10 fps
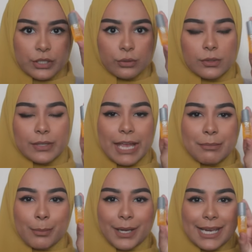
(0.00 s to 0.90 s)
This also
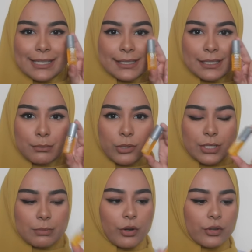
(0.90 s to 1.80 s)
came in my latest in
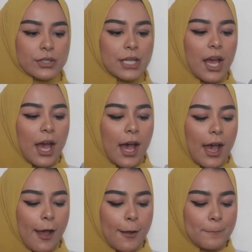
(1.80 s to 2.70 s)
beauty box.
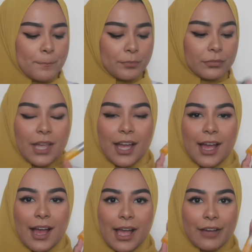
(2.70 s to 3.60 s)
Um,
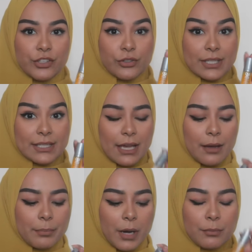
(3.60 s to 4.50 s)
I haven't used this
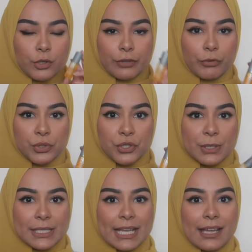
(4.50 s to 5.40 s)
yet, but I'm looking forward to
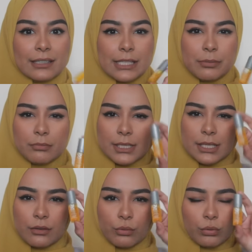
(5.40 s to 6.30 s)
using it and keeping my
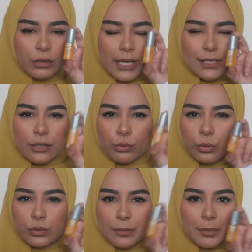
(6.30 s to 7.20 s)
skin all nice and
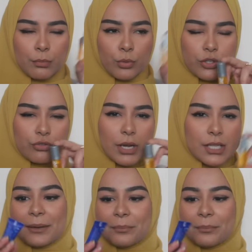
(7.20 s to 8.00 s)
oiled up and moisturized.